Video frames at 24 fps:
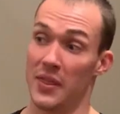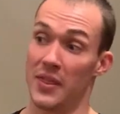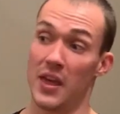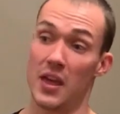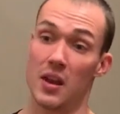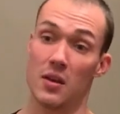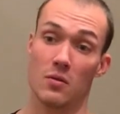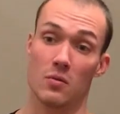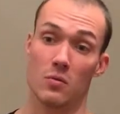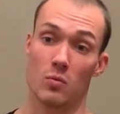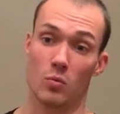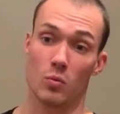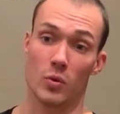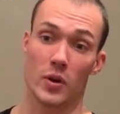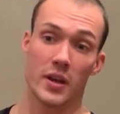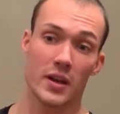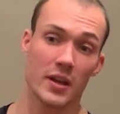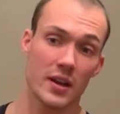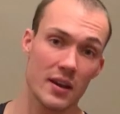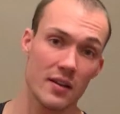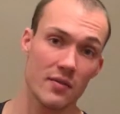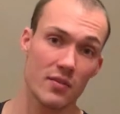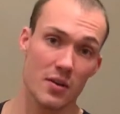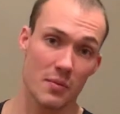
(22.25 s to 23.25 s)
then we
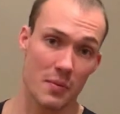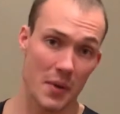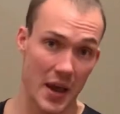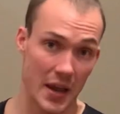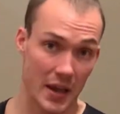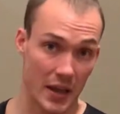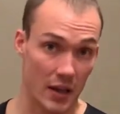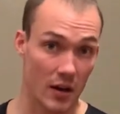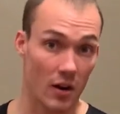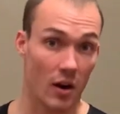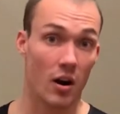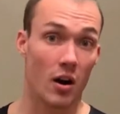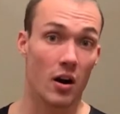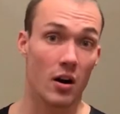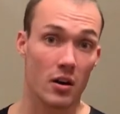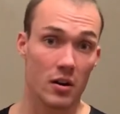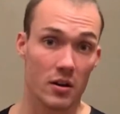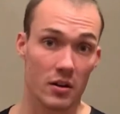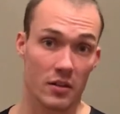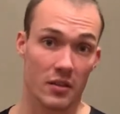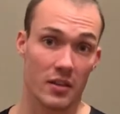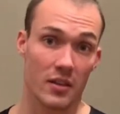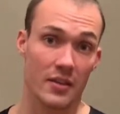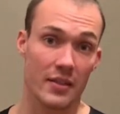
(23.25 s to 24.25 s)
can even make it
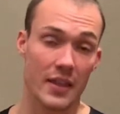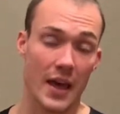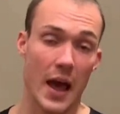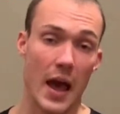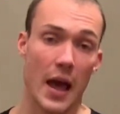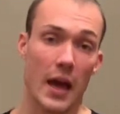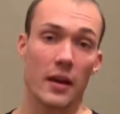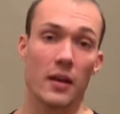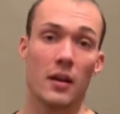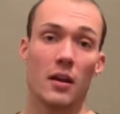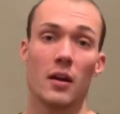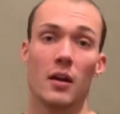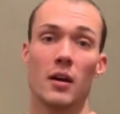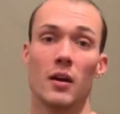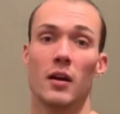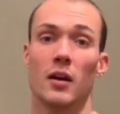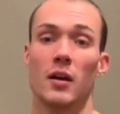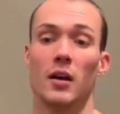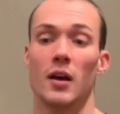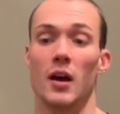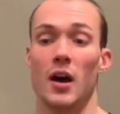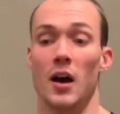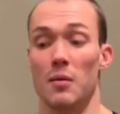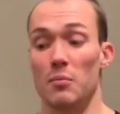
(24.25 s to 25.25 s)
harder than that.
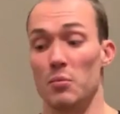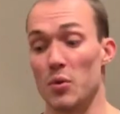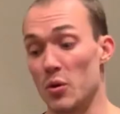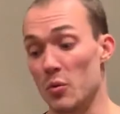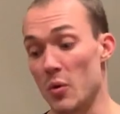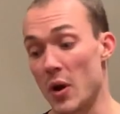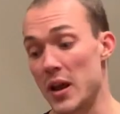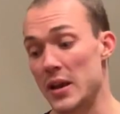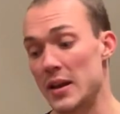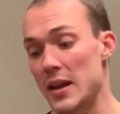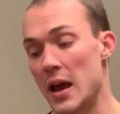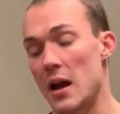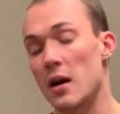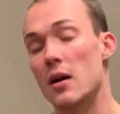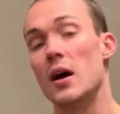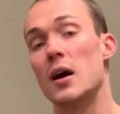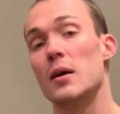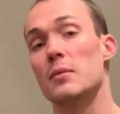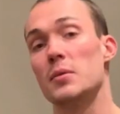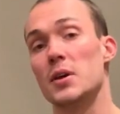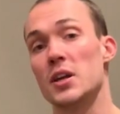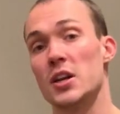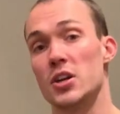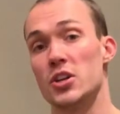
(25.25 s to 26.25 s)
But right now
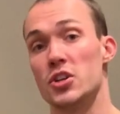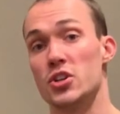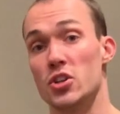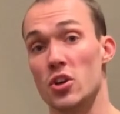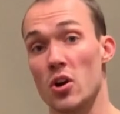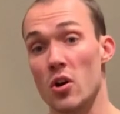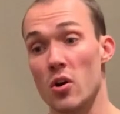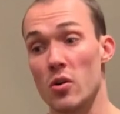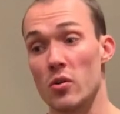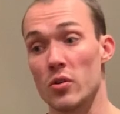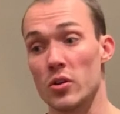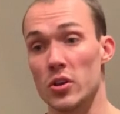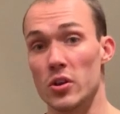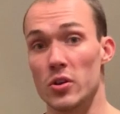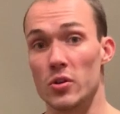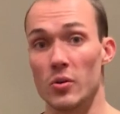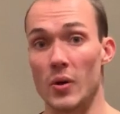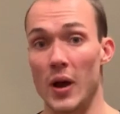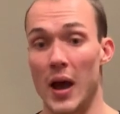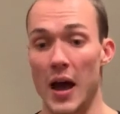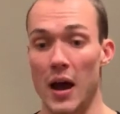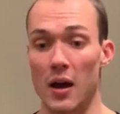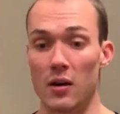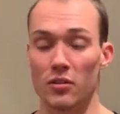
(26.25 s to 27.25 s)
I'm going to show you
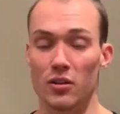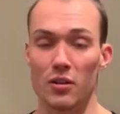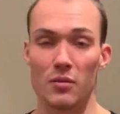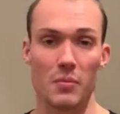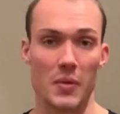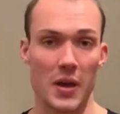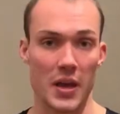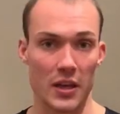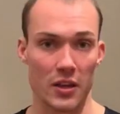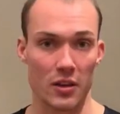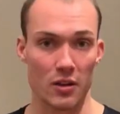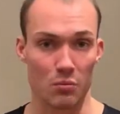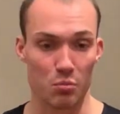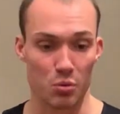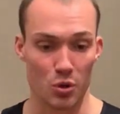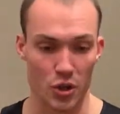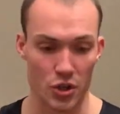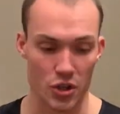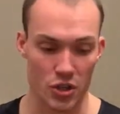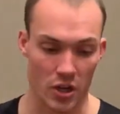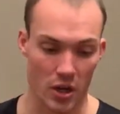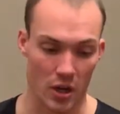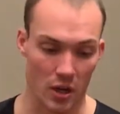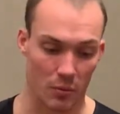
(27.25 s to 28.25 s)
how to make your
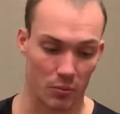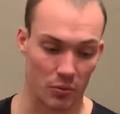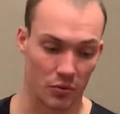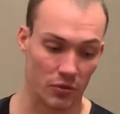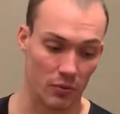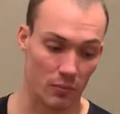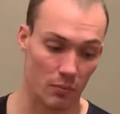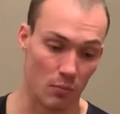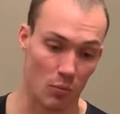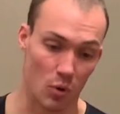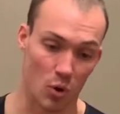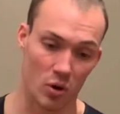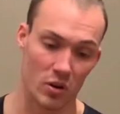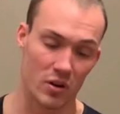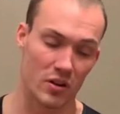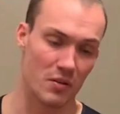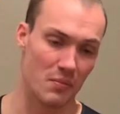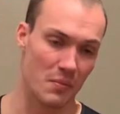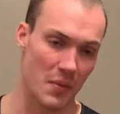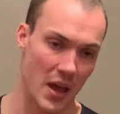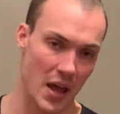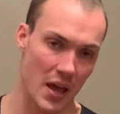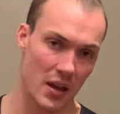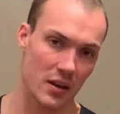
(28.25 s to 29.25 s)
push-ups more
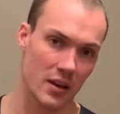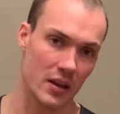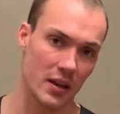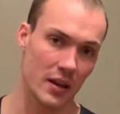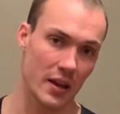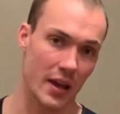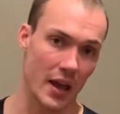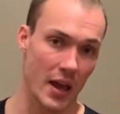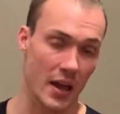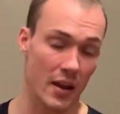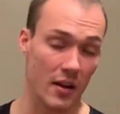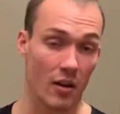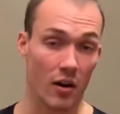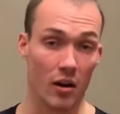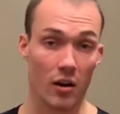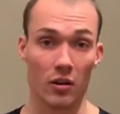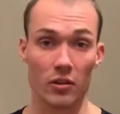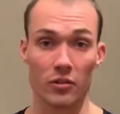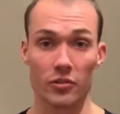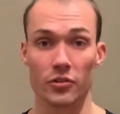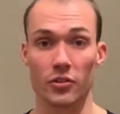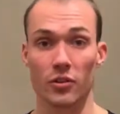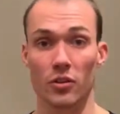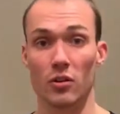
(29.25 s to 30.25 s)
demanding and
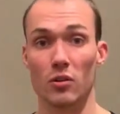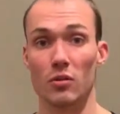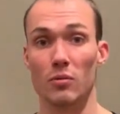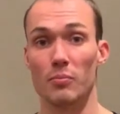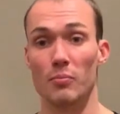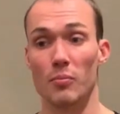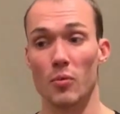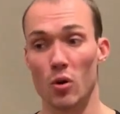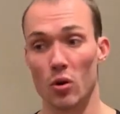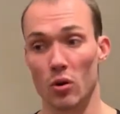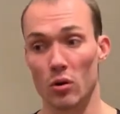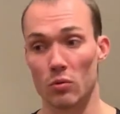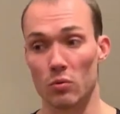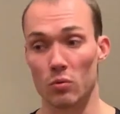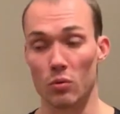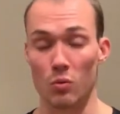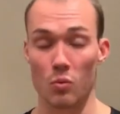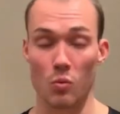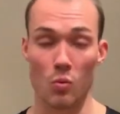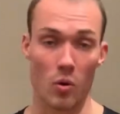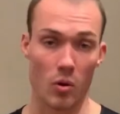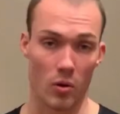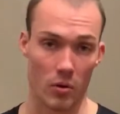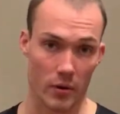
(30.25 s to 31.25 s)
also more
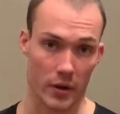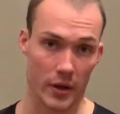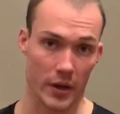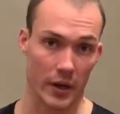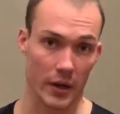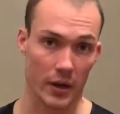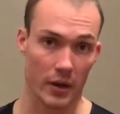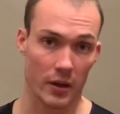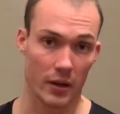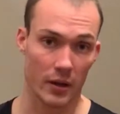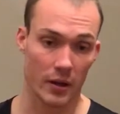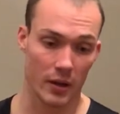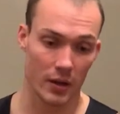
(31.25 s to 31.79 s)
rewarding.